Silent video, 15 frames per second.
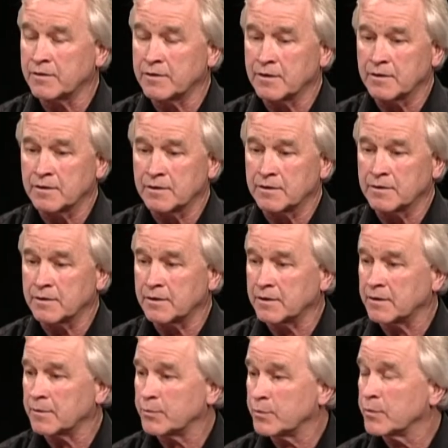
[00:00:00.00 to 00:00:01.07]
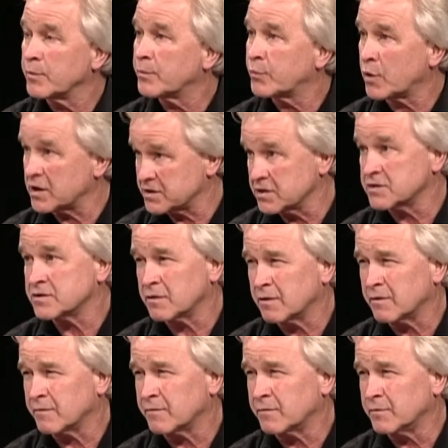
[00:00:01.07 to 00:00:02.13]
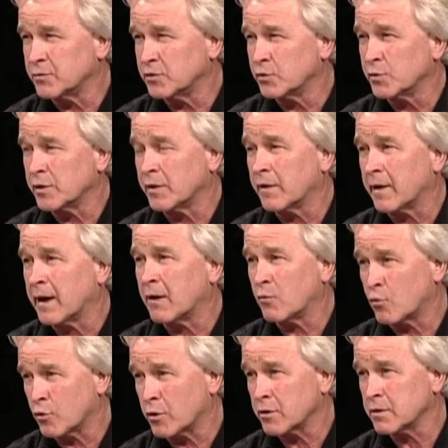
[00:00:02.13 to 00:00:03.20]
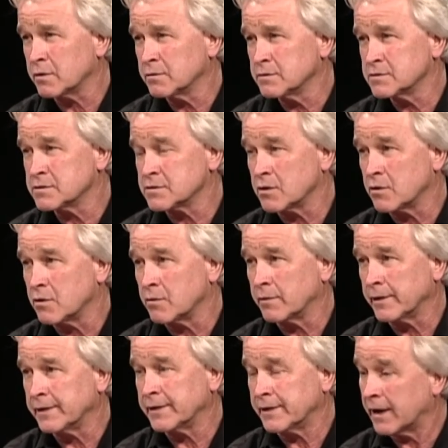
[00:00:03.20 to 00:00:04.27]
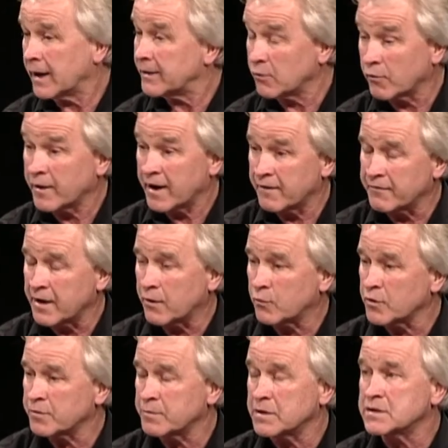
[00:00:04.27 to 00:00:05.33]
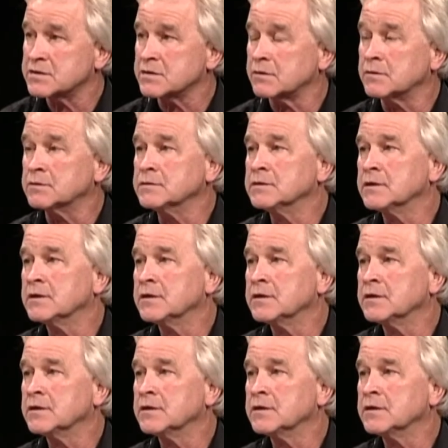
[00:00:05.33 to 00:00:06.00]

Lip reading: in the process of doing that work. So, and I don't have that with me. So